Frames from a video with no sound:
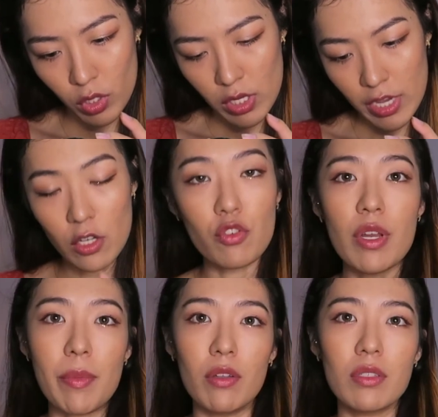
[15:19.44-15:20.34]
Yeah, 3
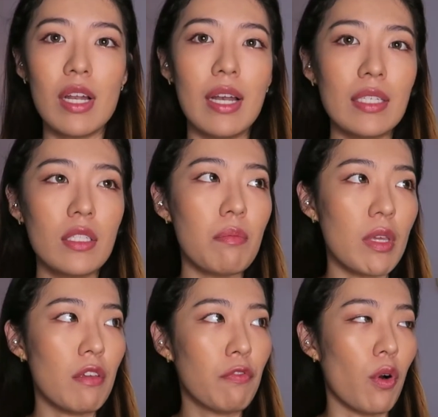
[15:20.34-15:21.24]
mils. It lasted
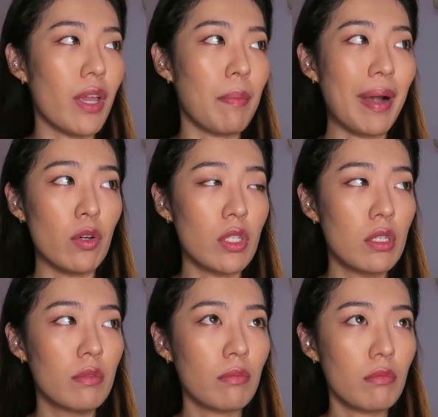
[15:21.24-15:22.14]
me for about,
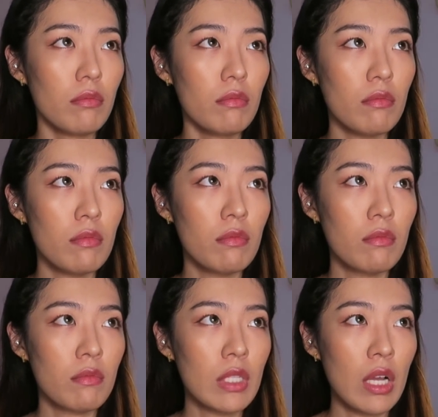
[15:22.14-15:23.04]

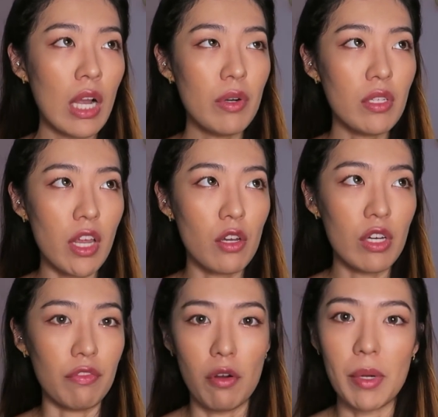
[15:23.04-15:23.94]
I want to say 3
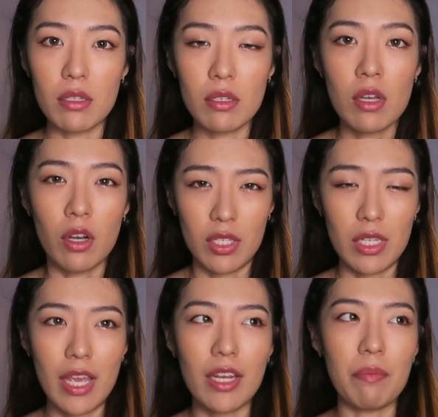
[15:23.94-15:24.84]
to 4 months,
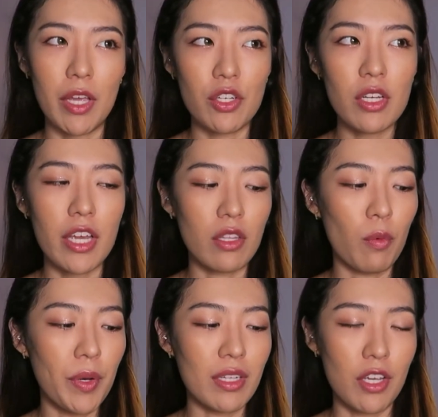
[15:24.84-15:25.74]
honestly. And imagine I
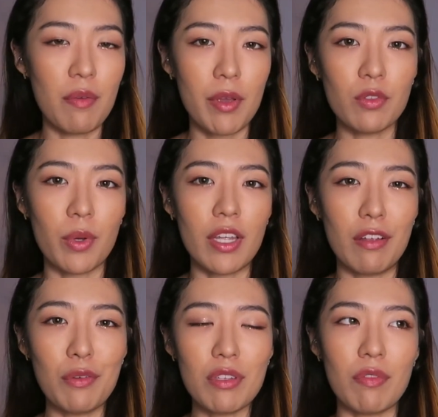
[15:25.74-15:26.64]
opened a 30 mils one and I've
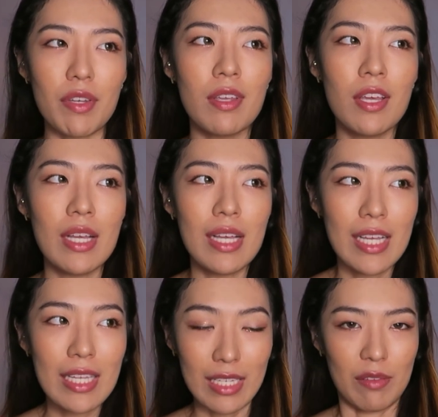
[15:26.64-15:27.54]
used it within
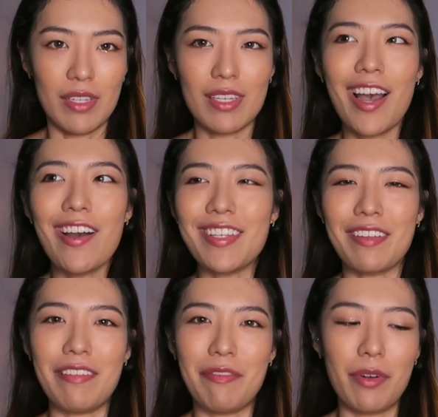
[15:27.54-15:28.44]
6 months. How is
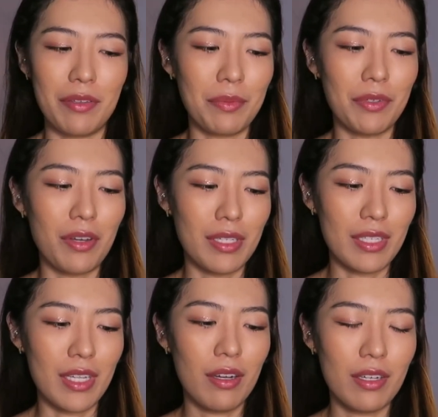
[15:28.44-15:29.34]
that even possible,
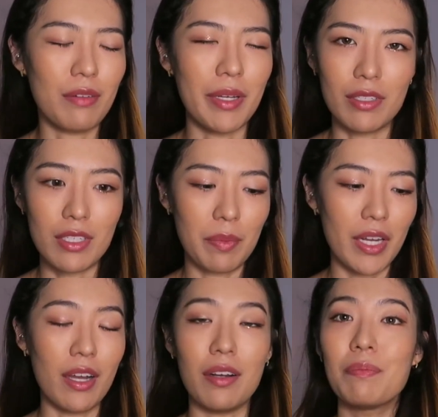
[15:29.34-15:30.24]
honestly? Oh my goodness. But
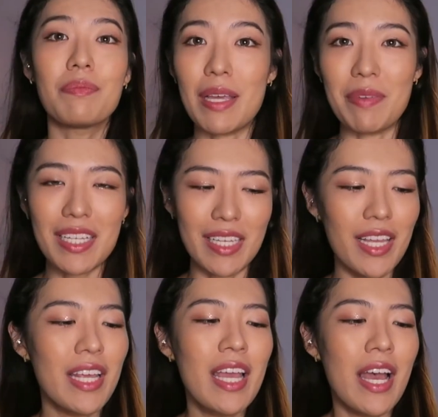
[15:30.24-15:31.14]
that being
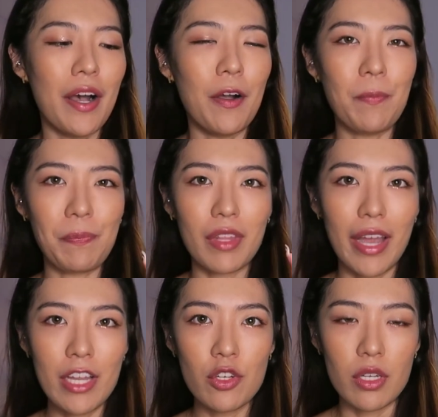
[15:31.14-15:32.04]
said,
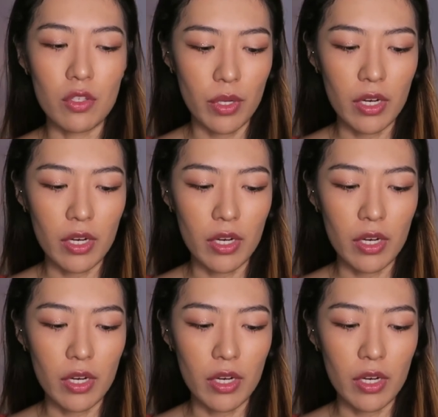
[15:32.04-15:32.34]
I enjoyed this one.